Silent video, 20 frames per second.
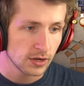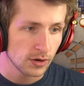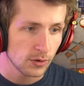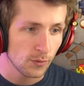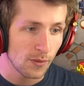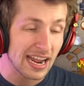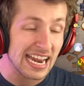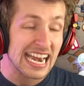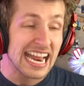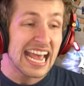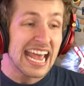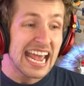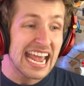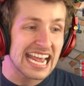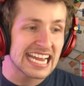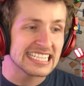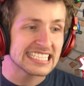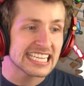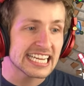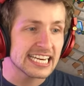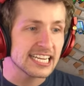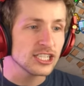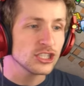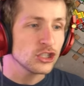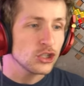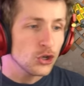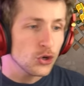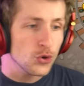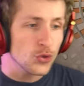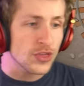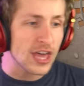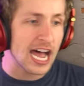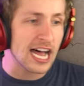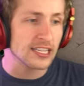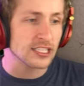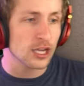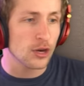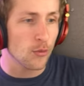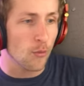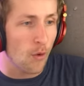Wait, it's getting
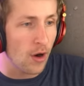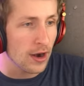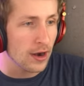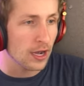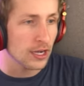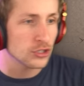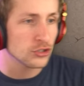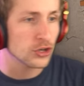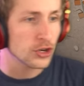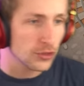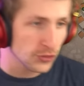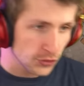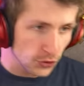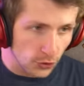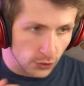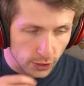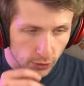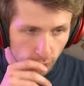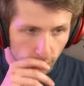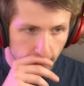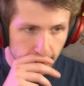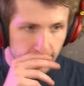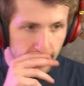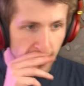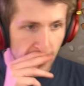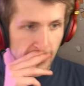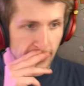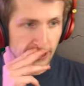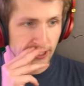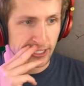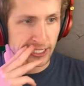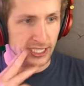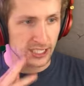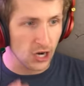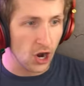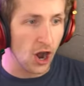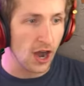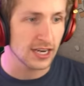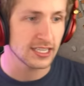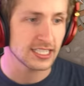$2,131
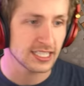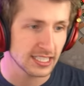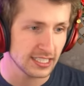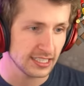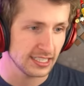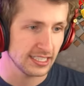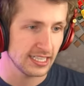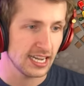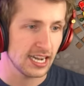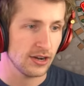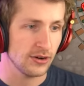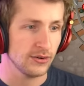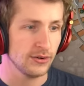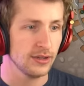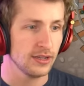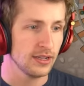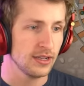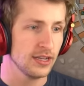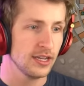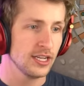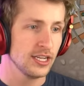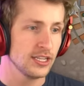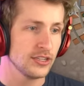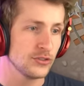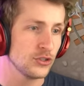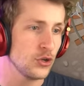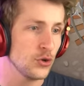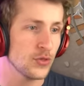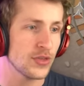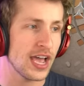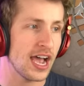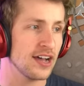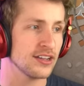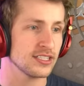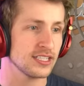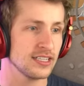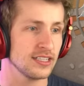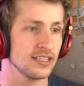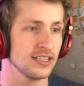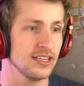constantly now.
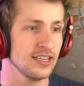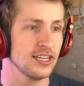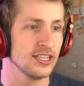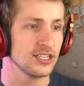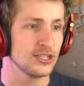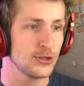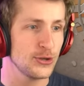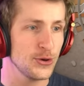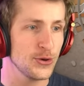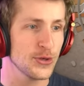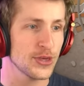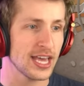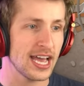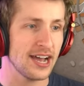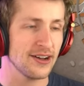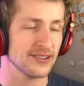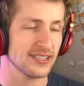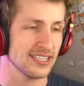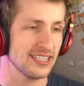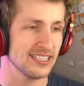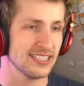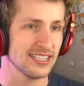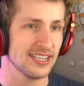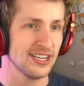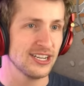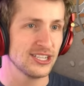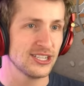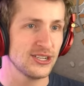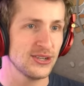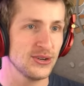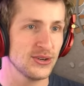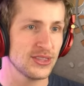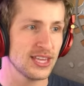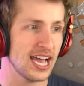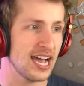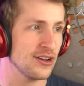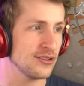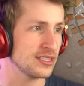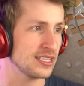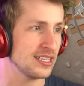
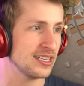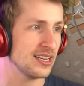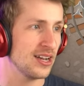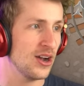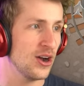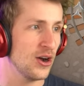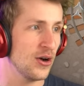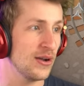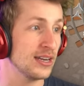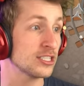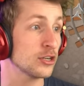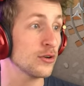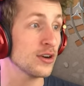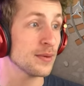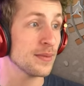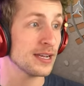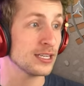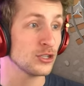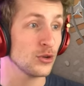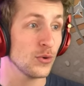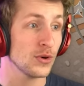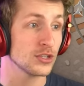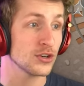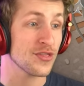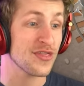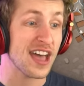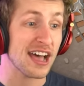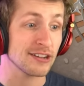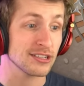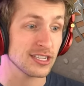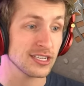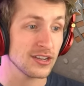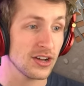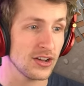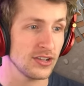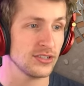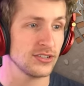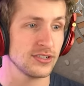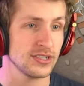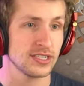$2,000. Oh, it's already made
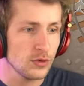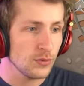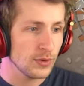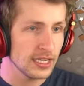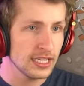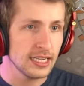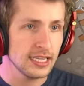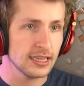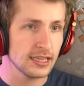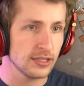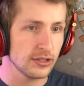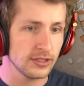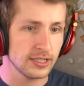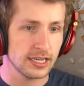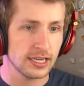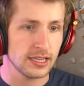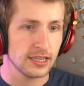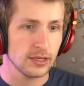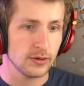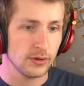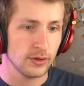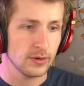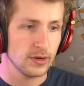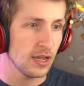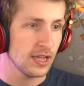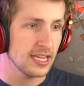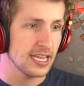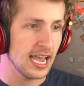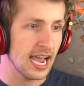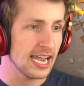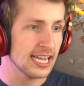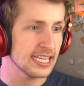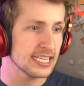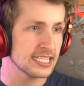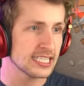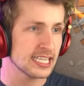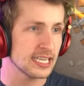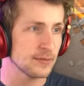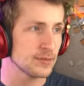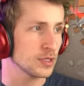$200,000. So we can get literally anything we want. Yeah, I can
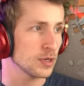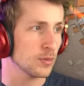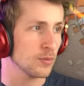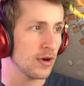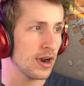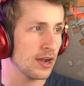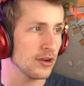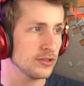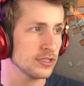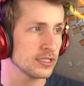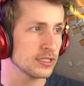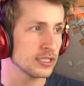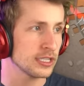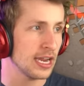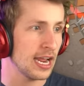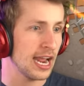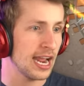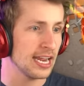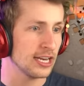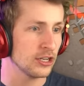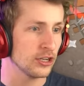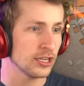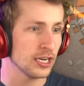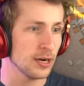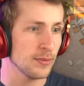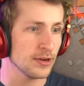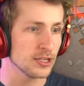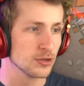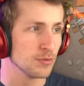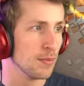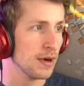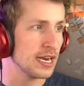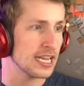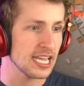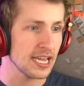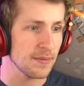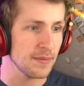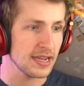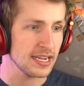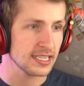skip some rounds and look at how much money
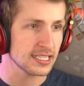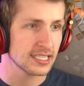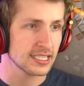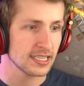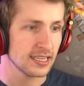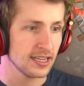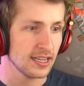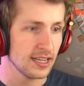it makes.